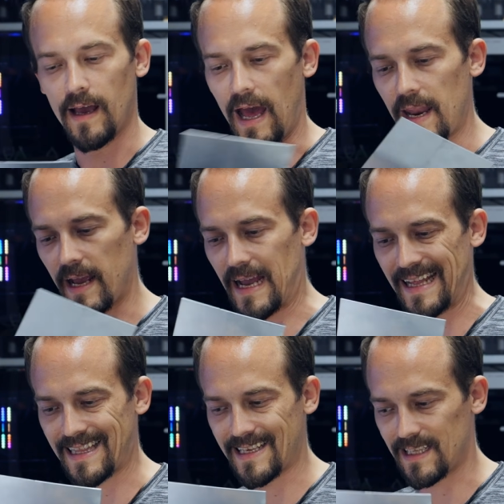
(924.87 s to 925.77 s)
and I
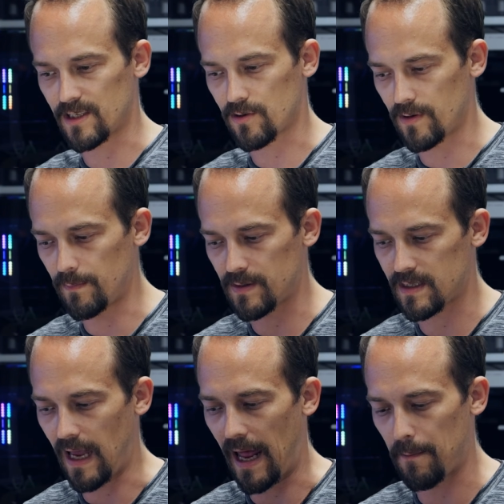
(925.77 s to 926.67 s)
cut little
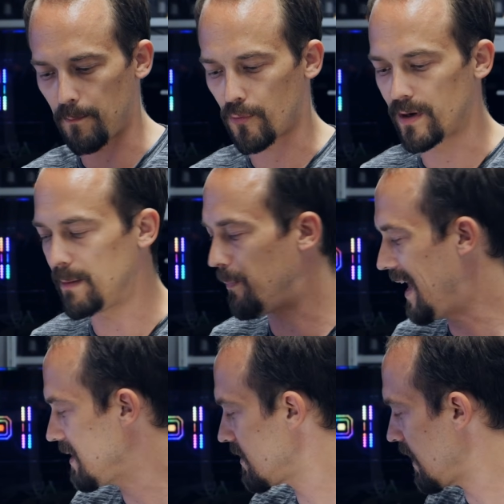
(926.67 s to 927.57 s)
strips and
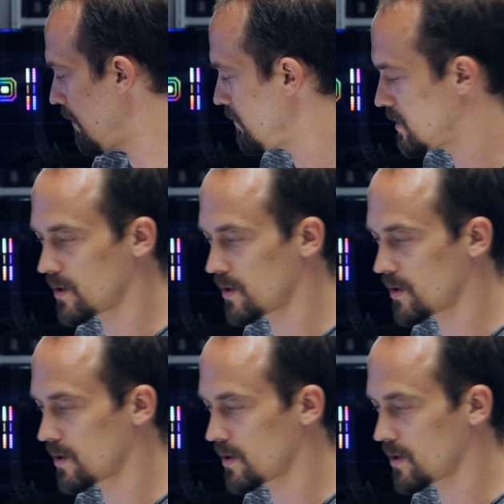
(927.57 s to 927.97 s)
pre-bend them,